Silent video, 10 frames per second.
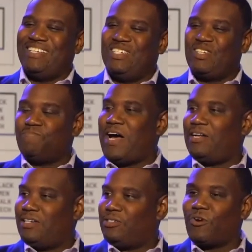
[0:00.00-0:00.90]
You ship
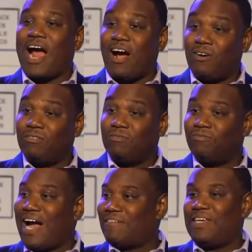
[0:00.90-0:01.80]
out a trial,
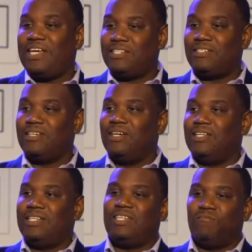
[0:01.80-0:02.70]
five kits.
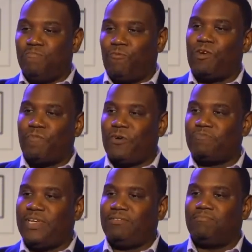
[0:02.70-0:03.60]
They see the
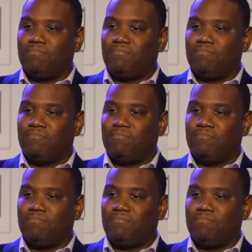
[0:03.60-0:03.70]
reimbursement.